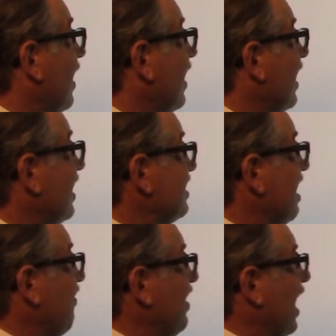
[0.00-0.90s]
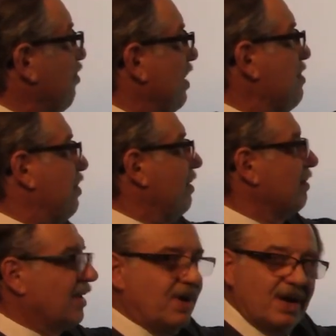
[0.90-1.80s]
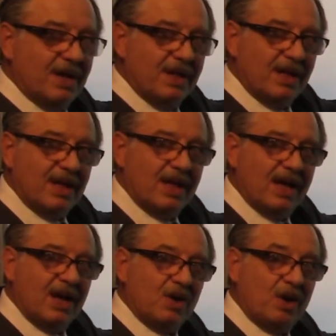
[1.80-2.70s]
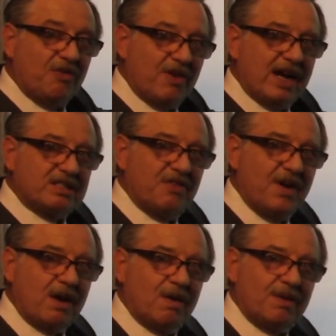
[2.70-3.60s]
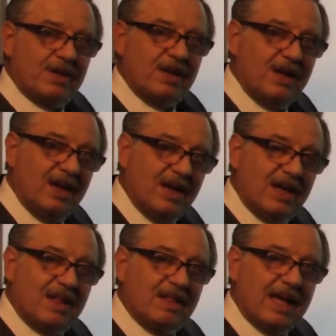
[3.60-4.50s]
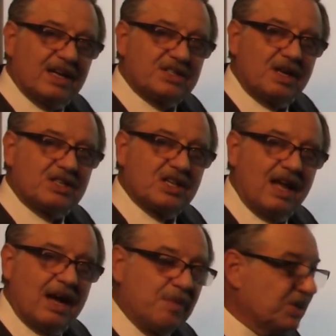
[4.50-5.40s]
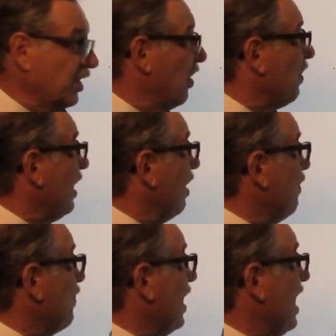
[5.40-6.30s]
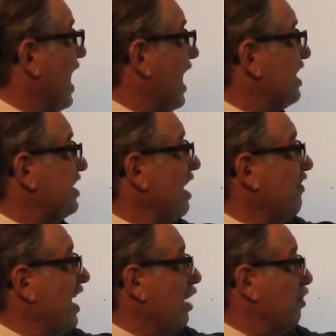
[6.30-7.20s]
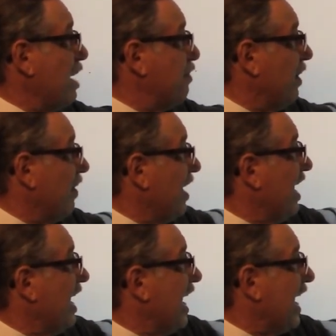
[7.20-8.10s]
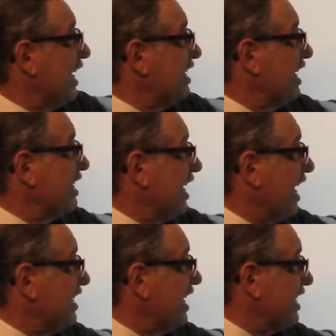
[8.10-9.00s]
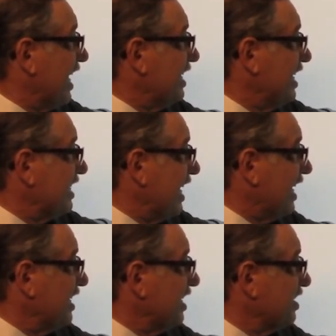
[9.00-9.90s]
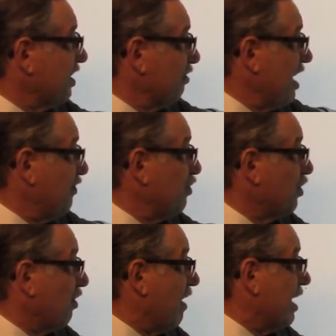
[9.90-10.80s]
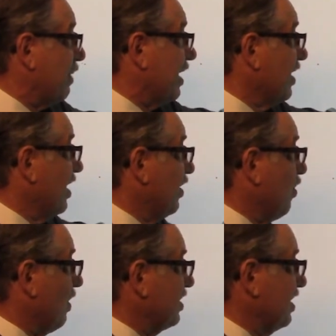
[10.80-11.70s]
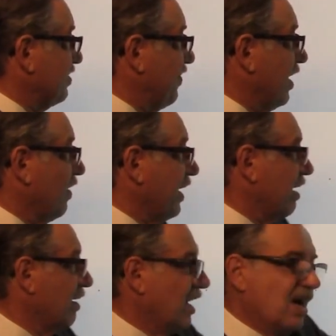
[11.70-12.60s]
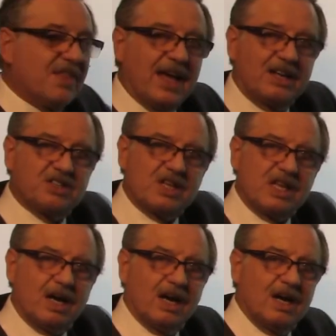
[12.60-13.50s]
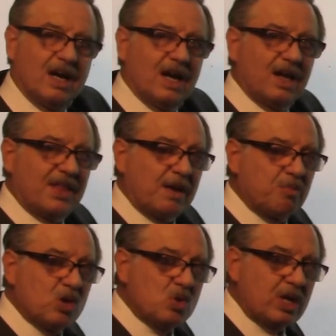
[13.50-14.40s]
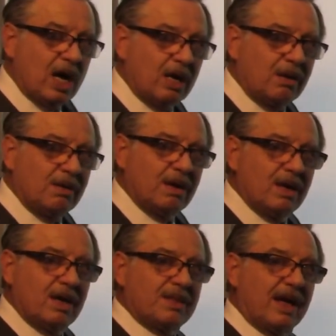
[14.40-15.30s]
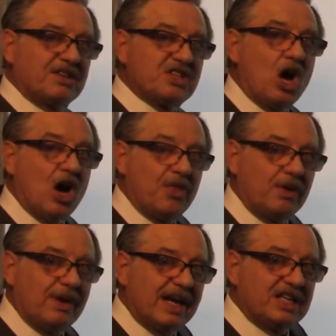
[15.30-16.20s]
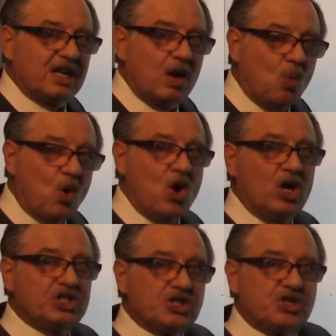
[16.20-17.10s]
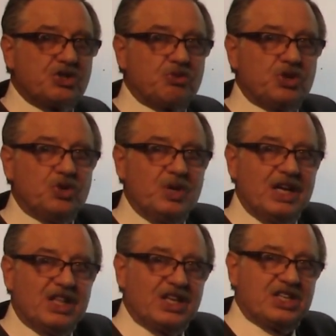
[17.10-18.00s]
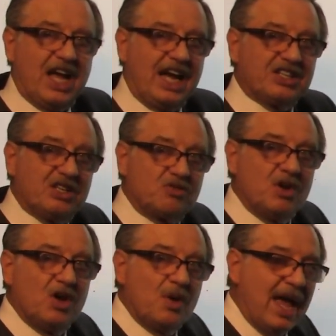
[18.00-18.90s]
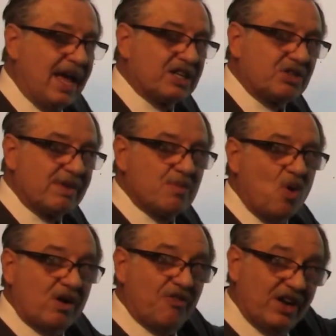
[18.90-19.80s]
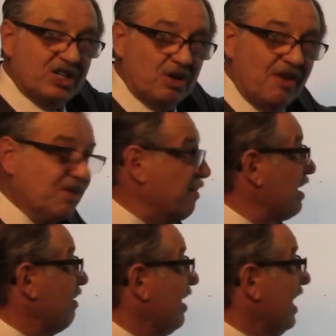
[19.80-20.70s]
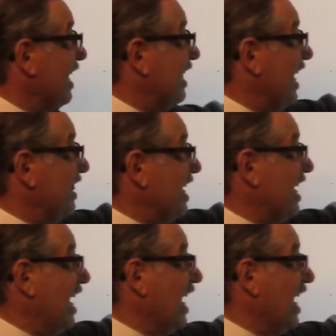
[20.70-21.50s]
A stiff-necked people. Good phrase to follow the last slide we showed here. A stiff-necked people. Exodus, 3 from Deuteronomy. Notice this fellow here, that's that blue color. That's the other. He kind of waltzes through the text and adds 3 more to finish off the meter that the